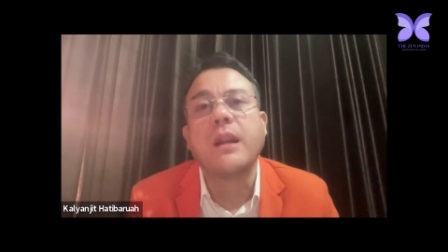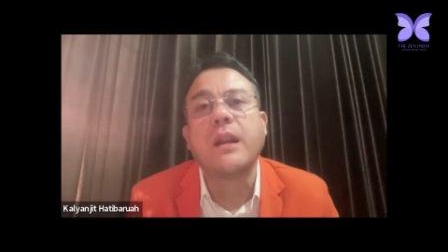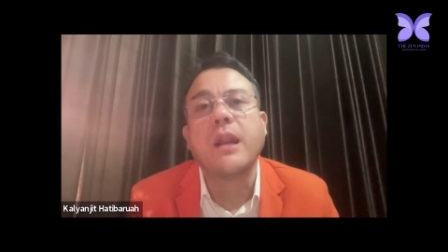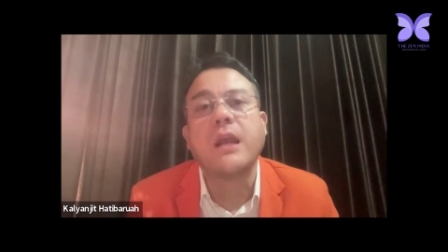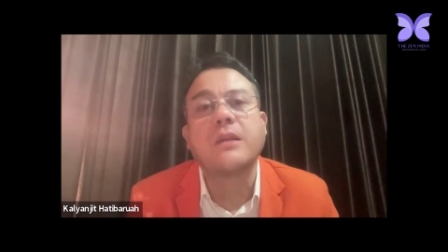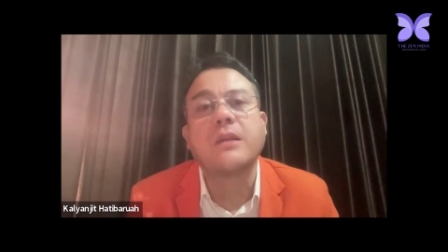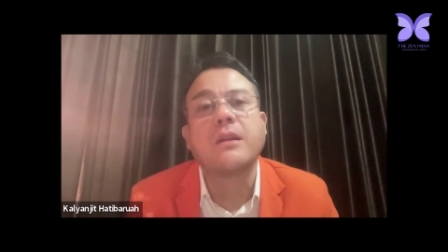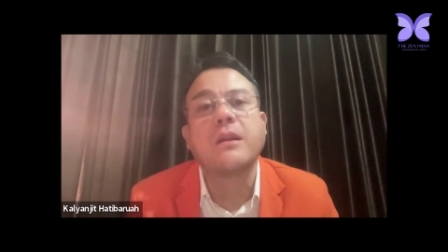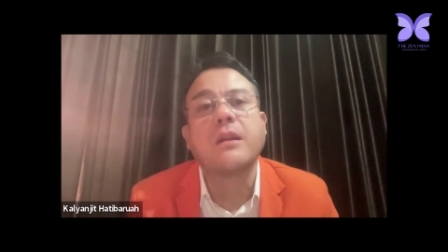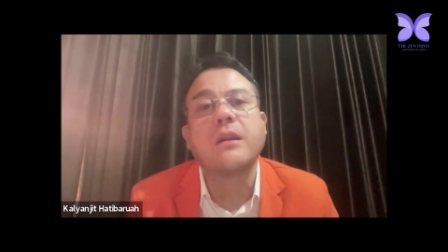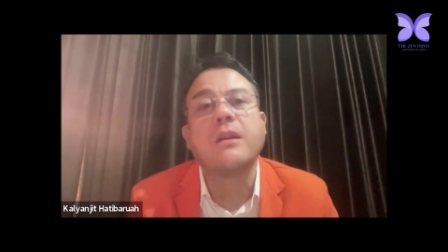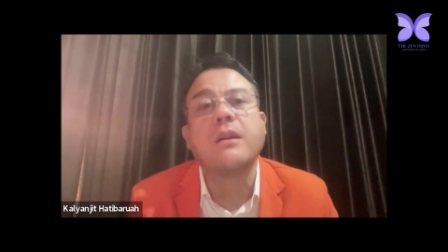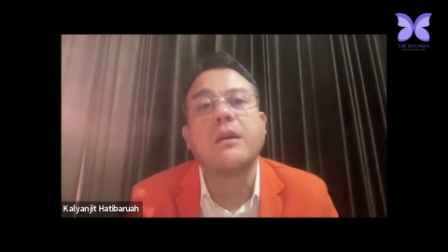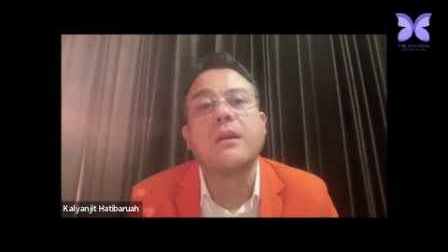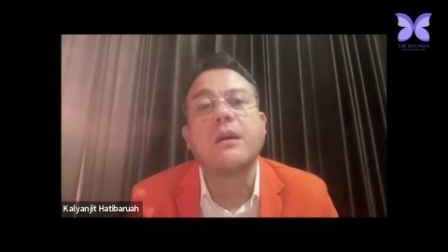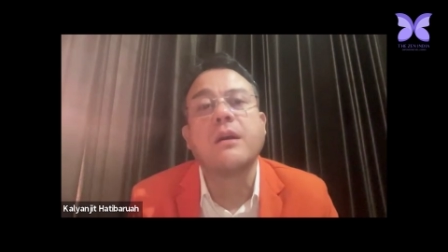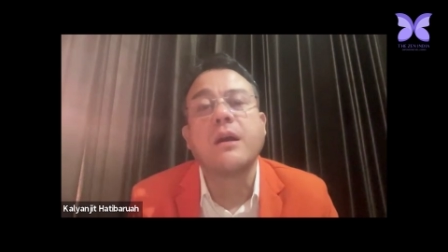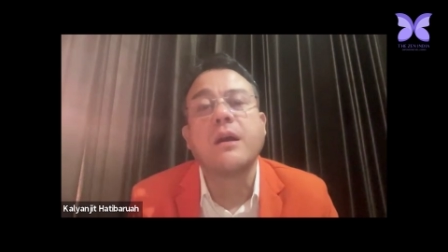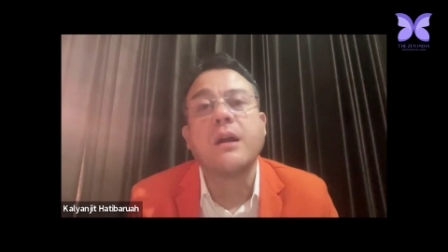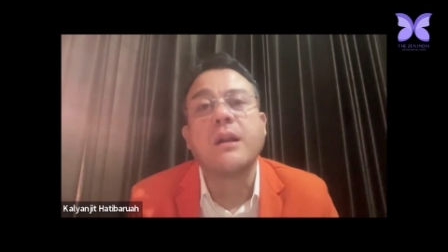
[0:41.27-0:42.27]

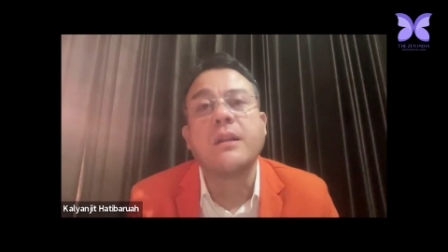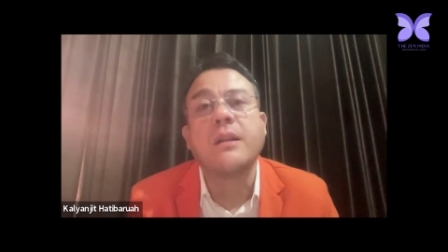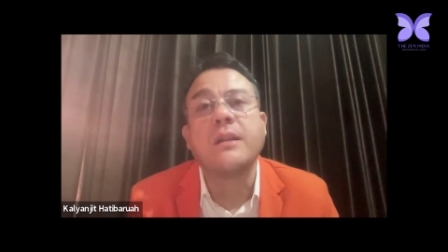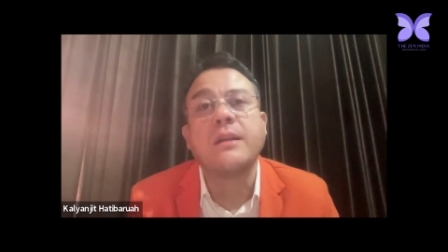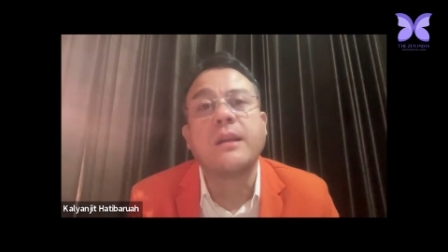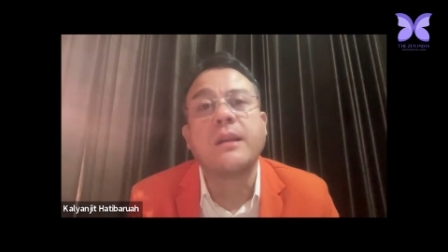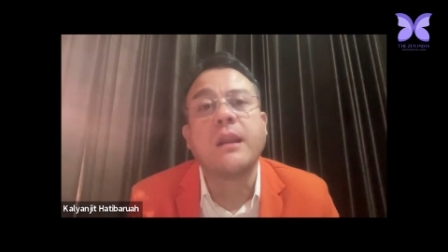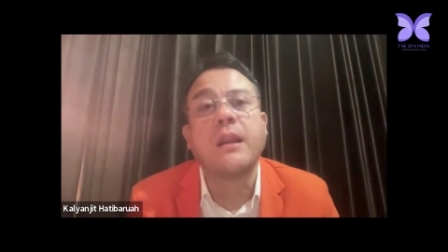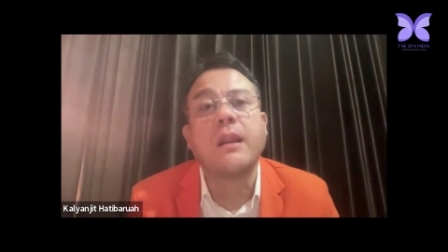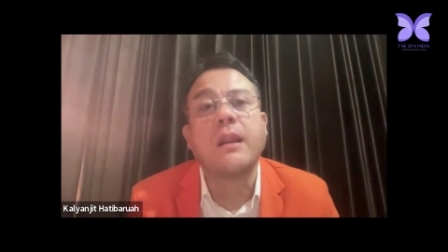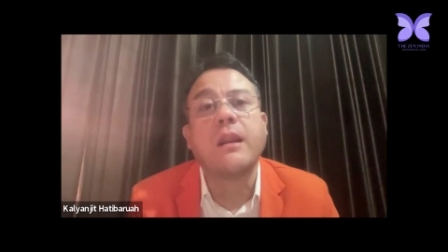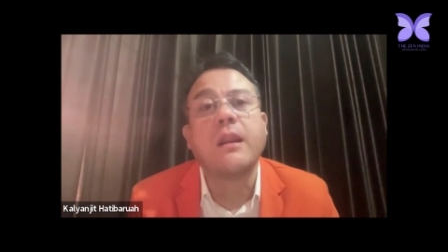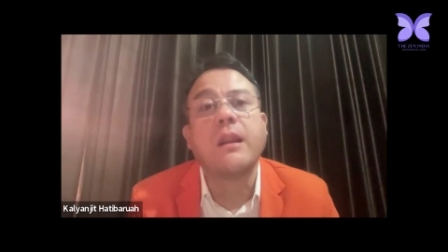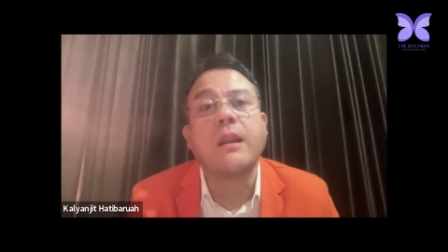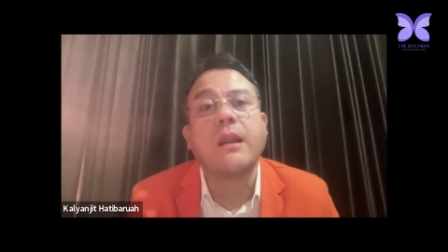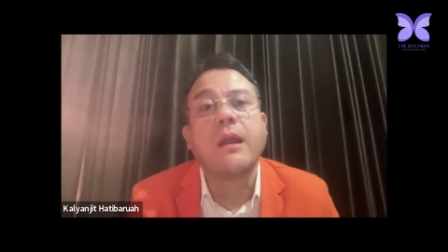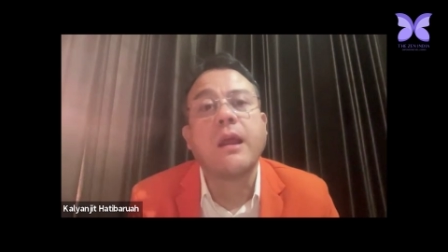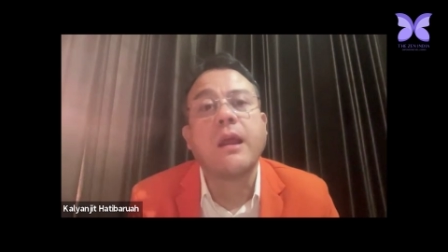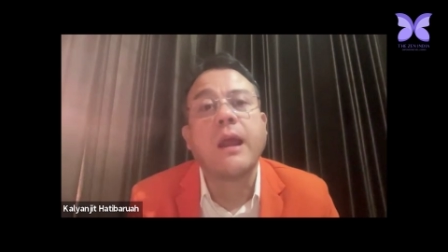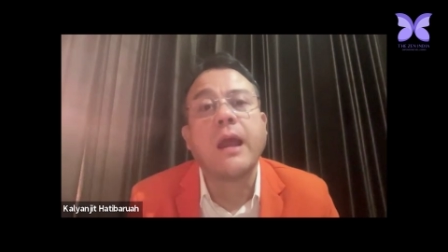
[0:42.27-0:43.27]
National Digital
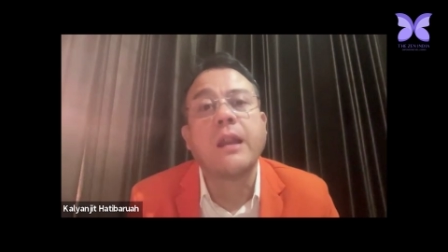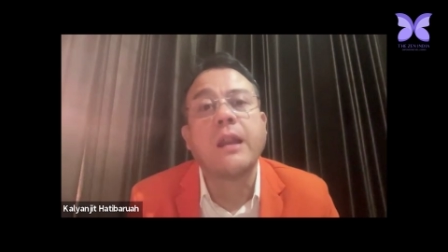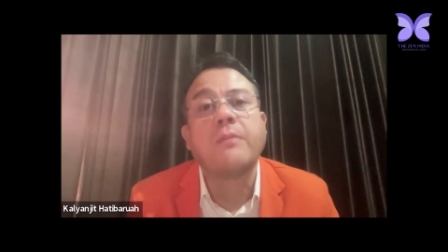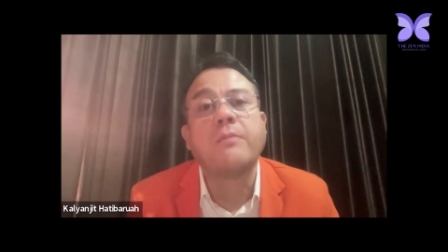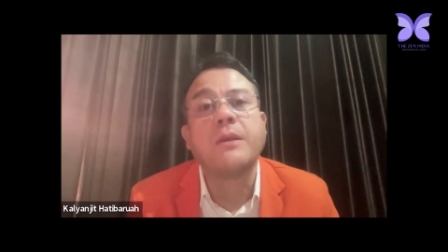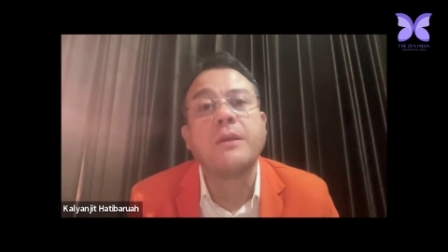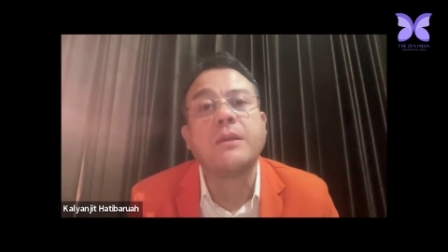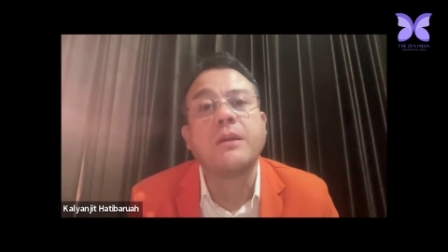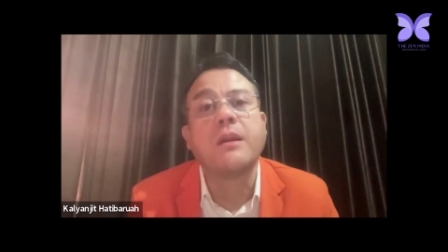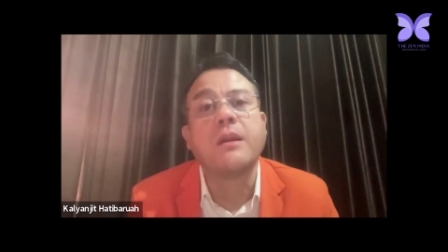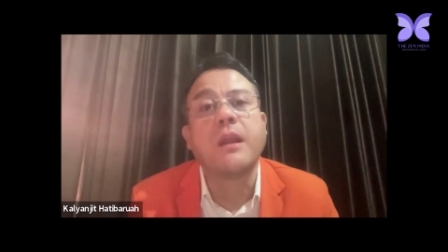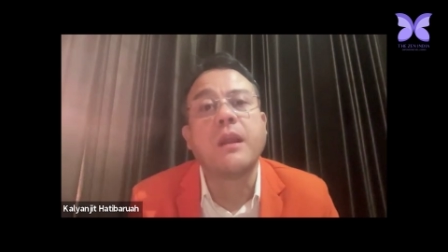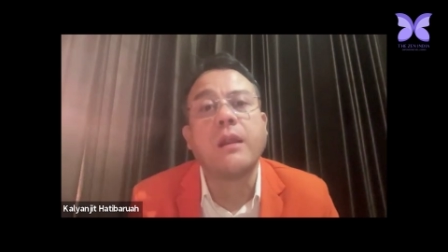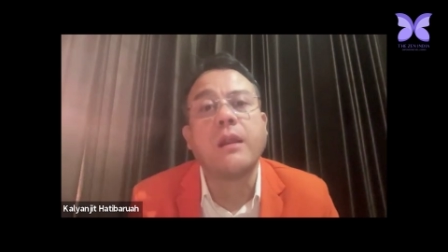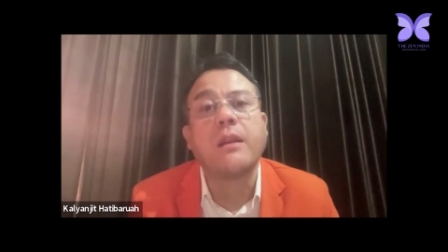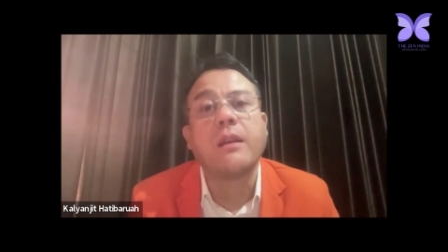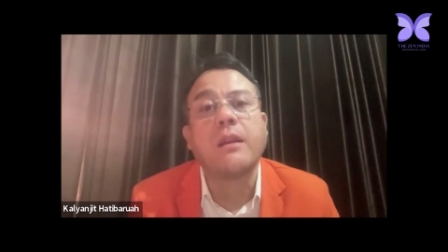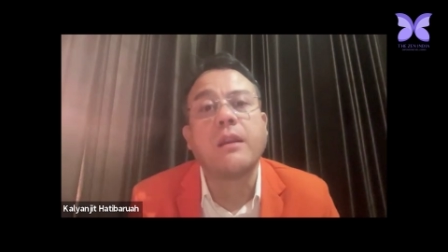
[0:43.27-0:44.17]
Health Mission,